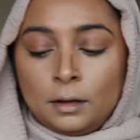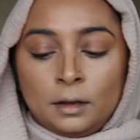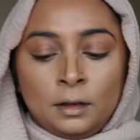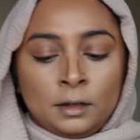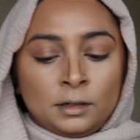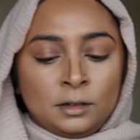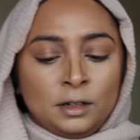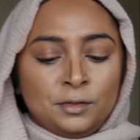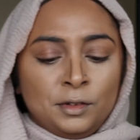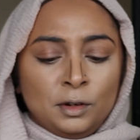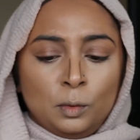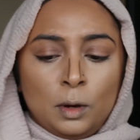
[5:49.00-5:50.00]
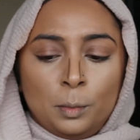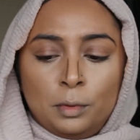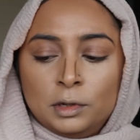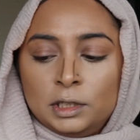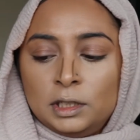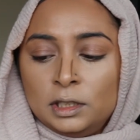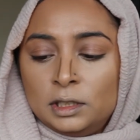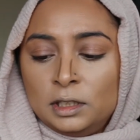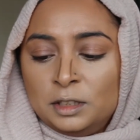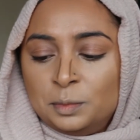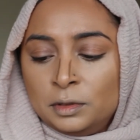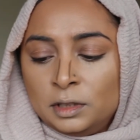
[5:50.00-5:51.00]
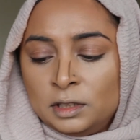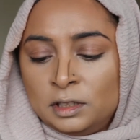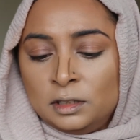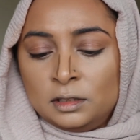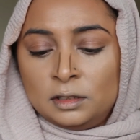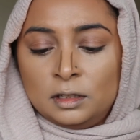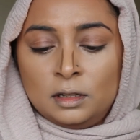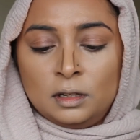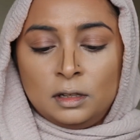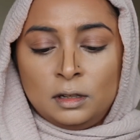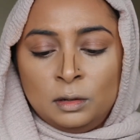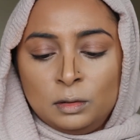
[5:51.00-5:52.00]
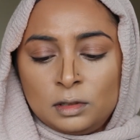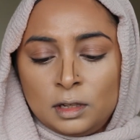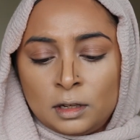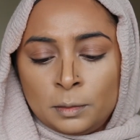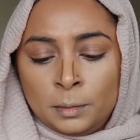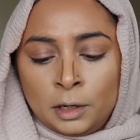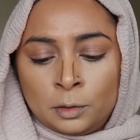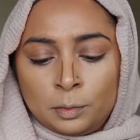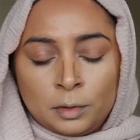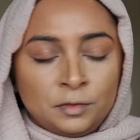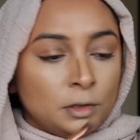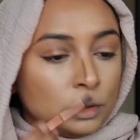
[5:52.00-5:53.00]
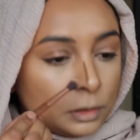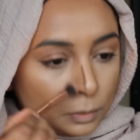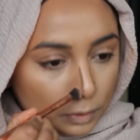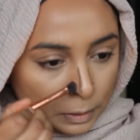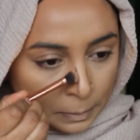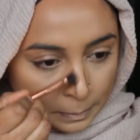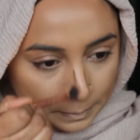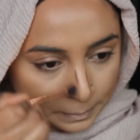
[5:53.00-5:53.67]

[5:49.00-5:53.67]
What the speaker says: I don't even know what brush this is, but this is, it looks like a Makeup Revolution one.